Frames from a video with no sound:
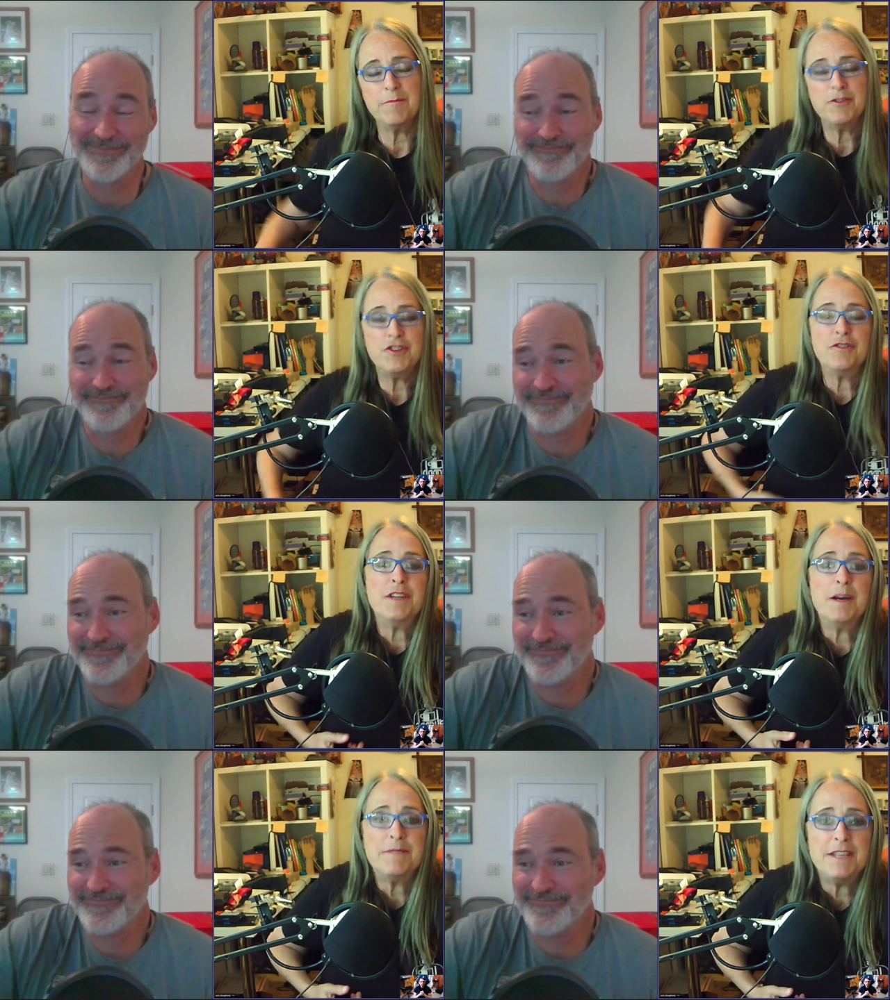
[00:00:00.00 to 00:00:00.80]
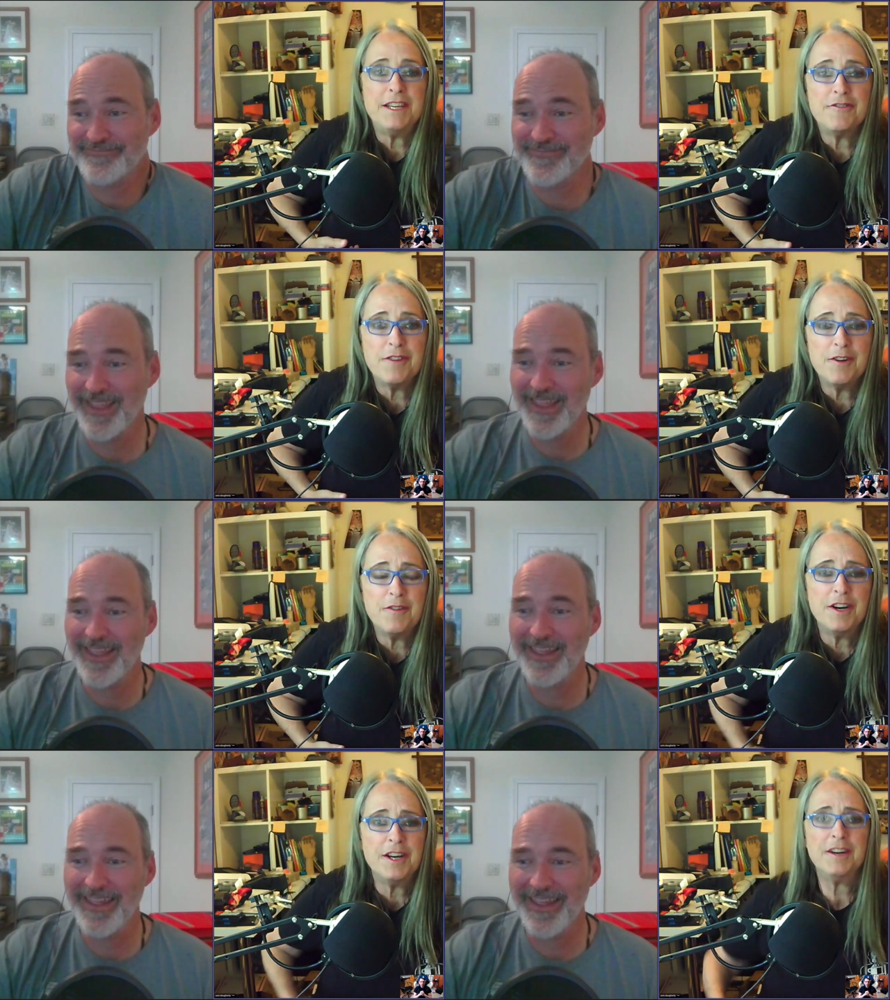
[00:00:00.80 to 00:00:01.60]
Speaker 1: I'm shooting up tea tree
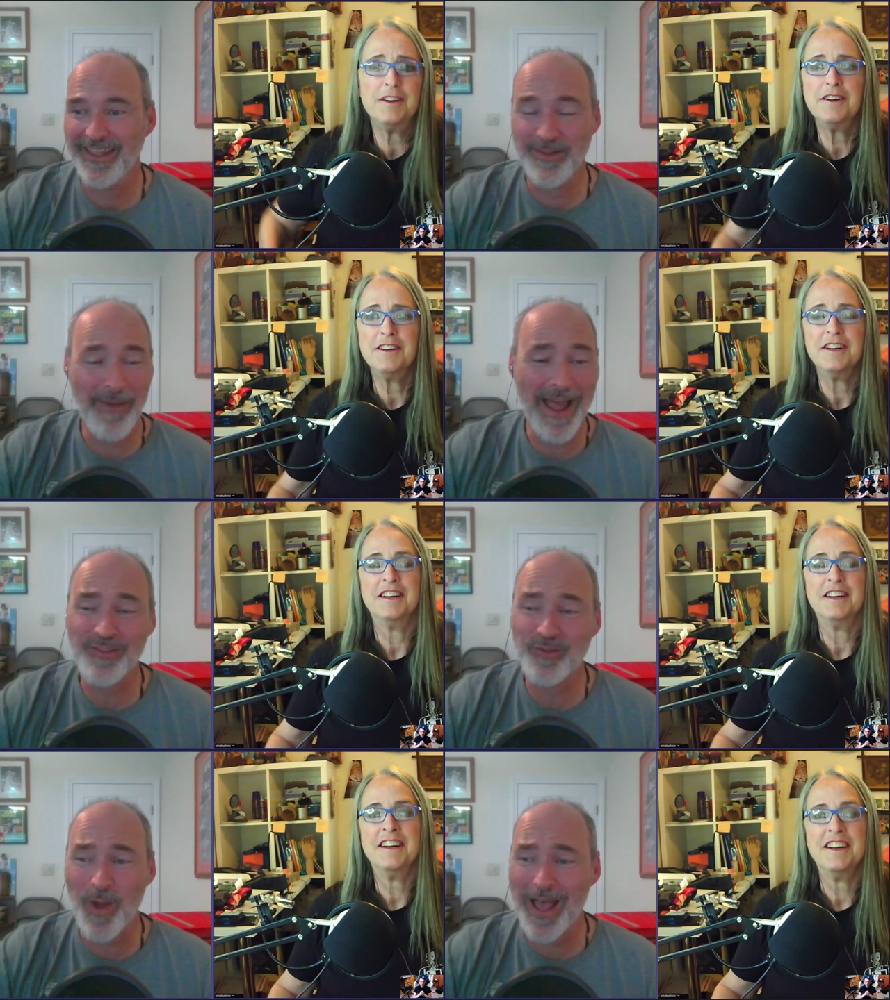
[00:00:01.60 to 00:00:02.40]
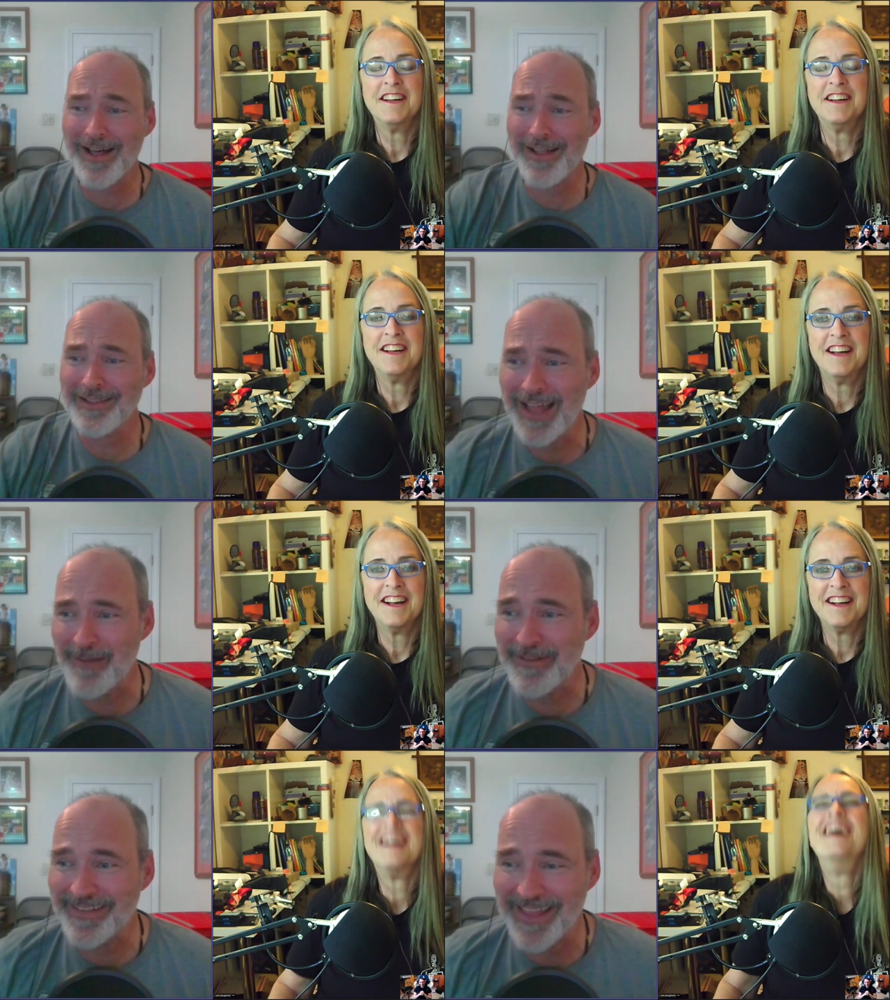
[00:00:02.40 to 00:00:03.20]
oil.
Speaker 2: You might as well.
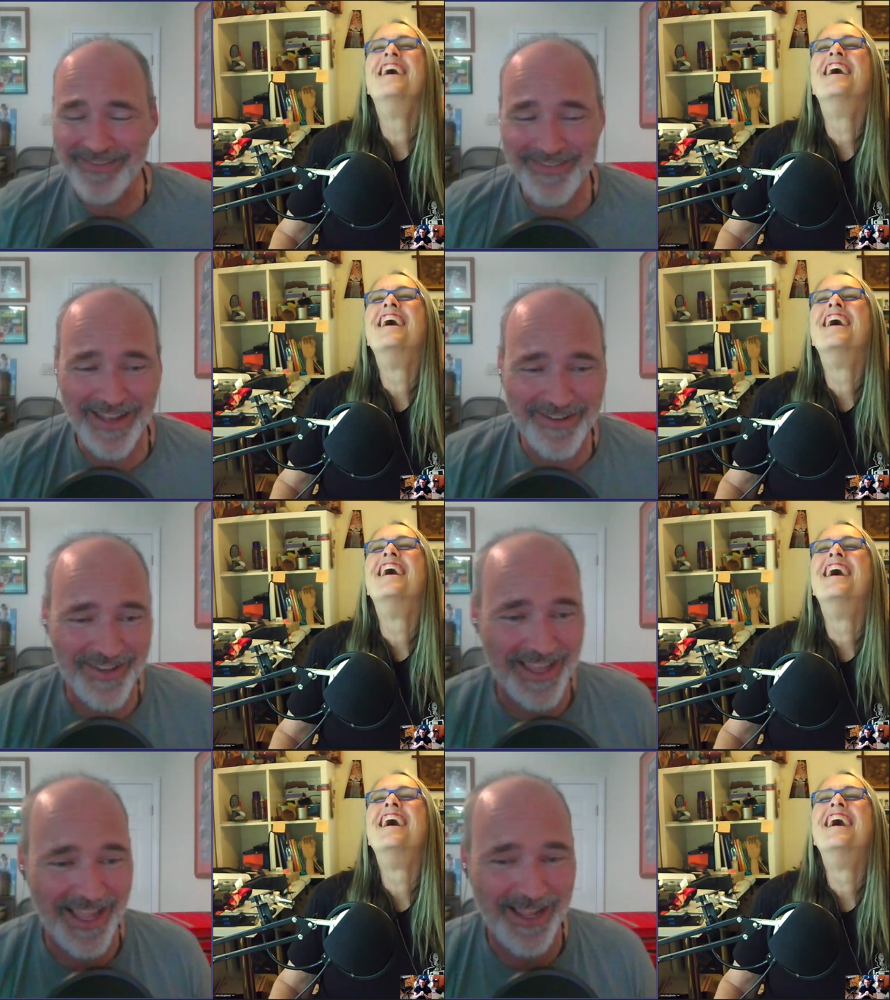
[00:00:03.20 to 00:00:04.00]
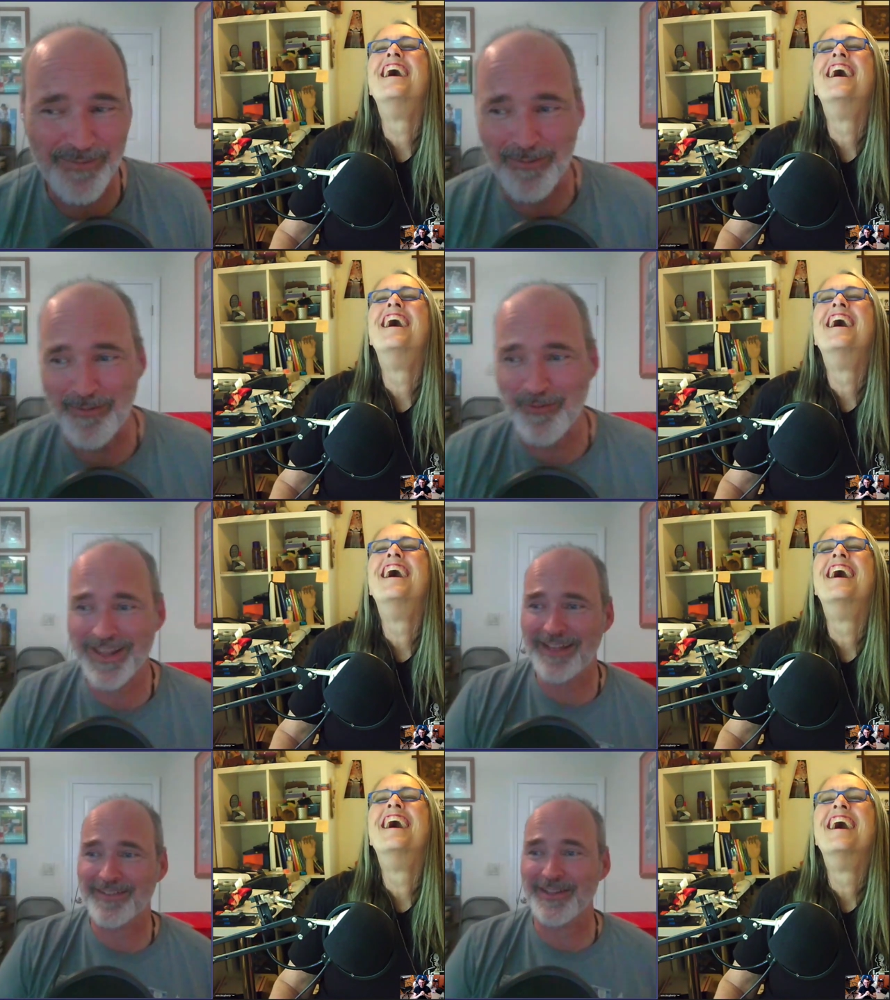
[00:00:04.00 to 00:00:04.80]
I mean, at that stage of the game, I mean, what
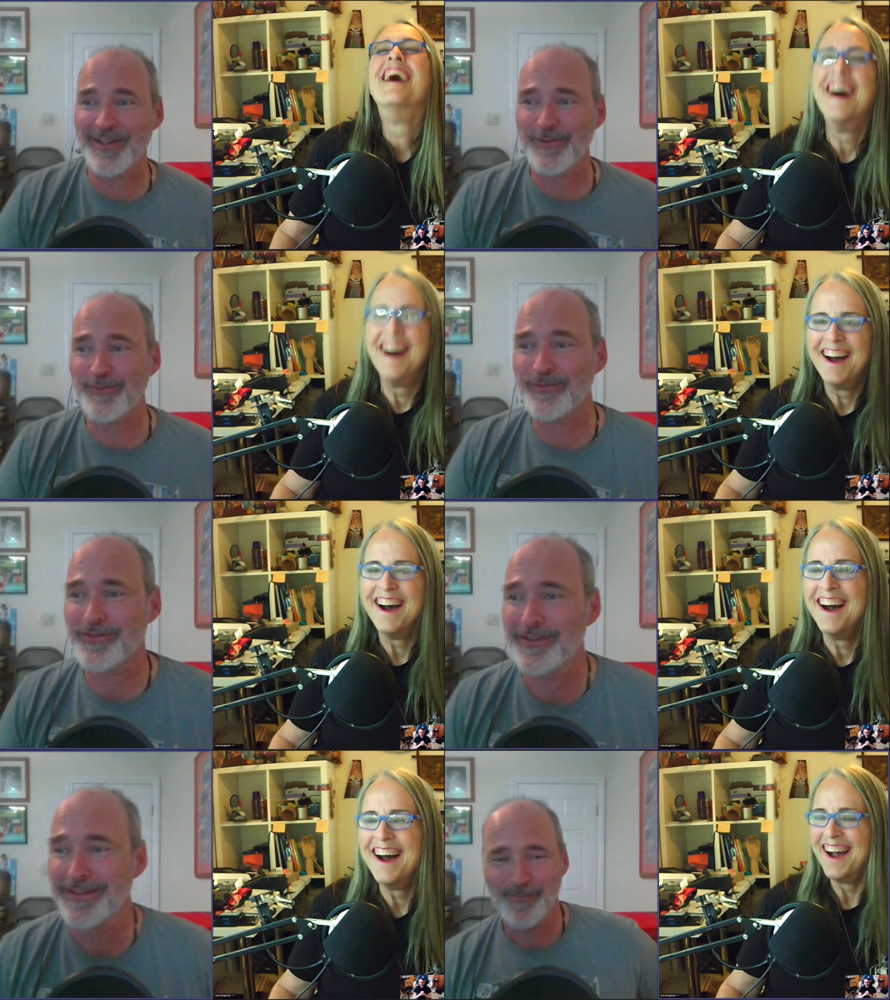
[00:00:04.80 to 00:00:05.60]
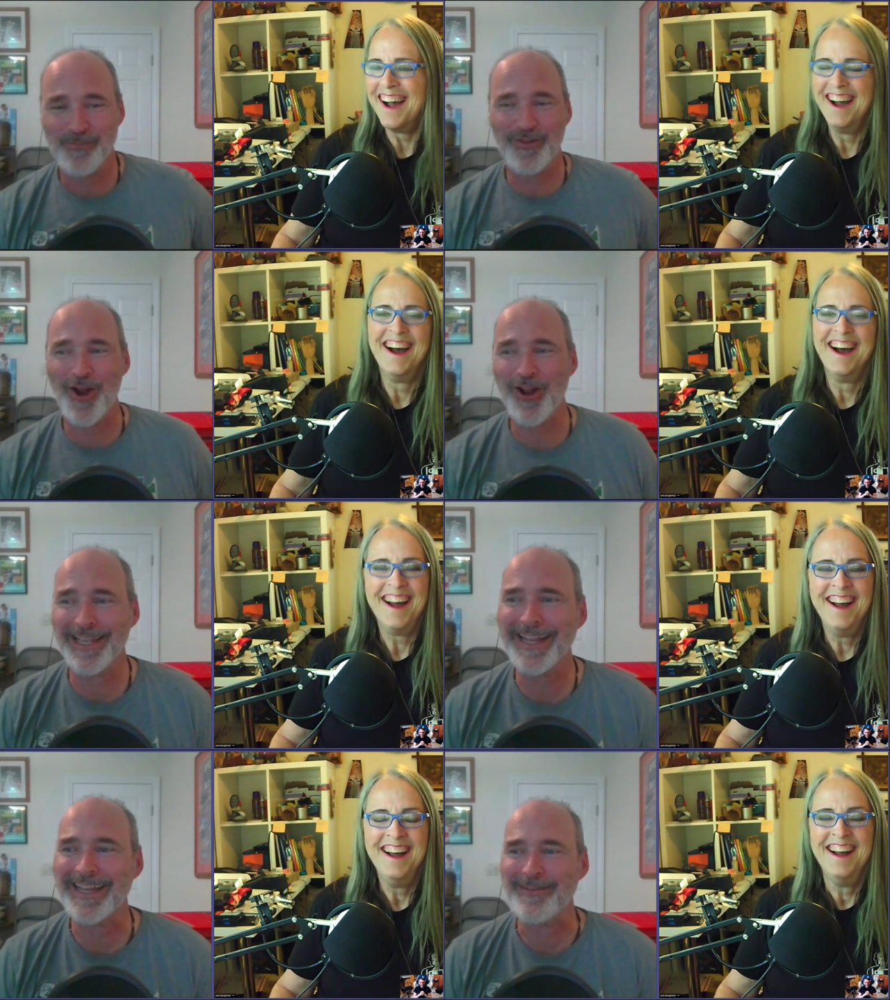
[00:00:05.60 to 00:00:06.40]
do you got to lose?
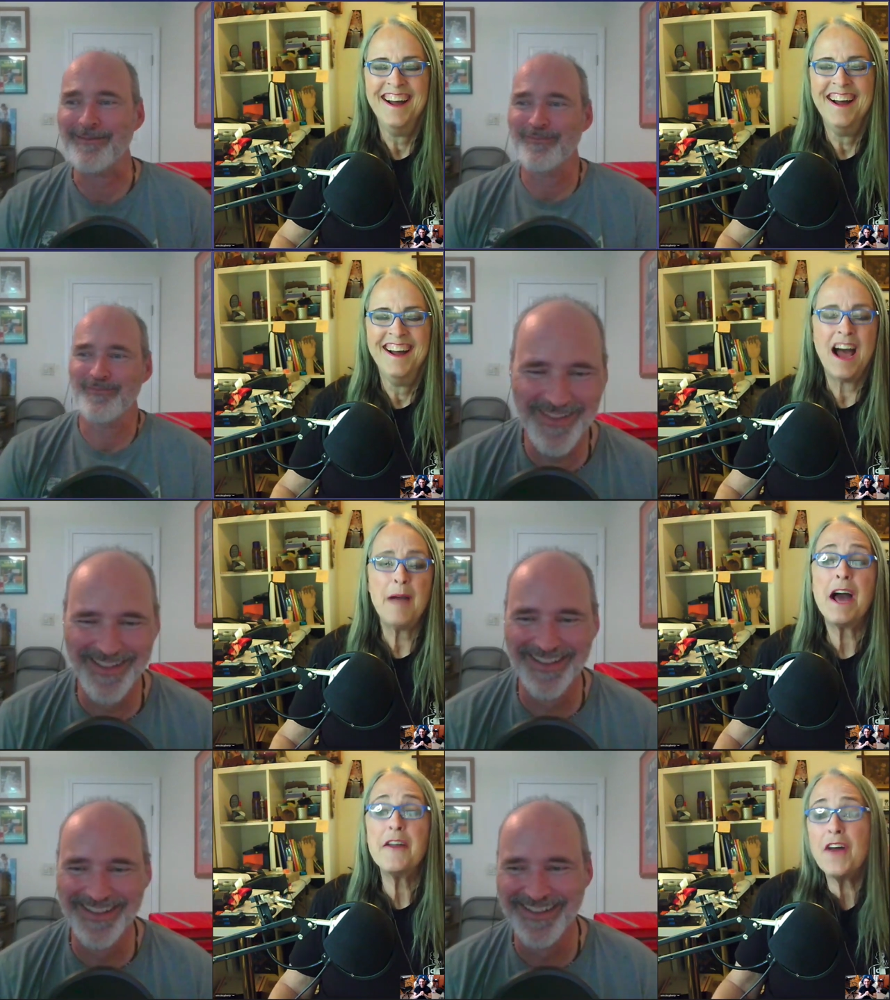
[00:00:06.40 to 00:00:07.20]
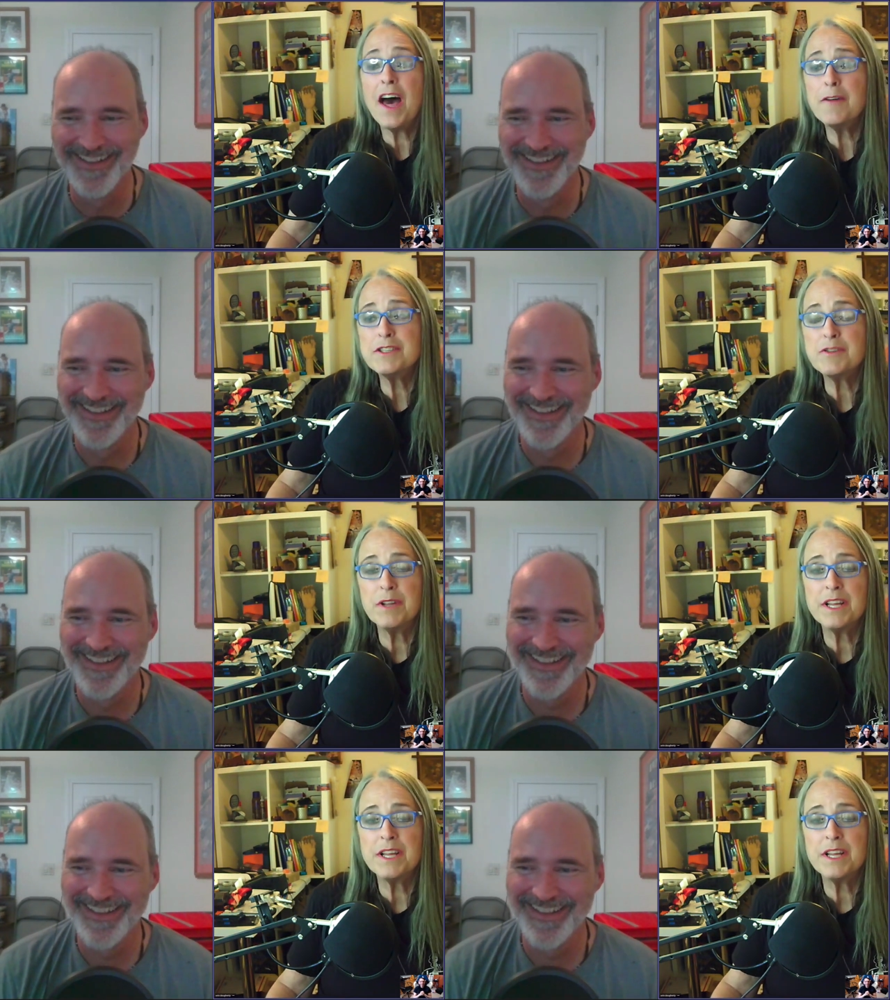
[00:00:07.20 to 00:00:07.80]
Start clicking.
Speaker 1: I mean, I thought it was a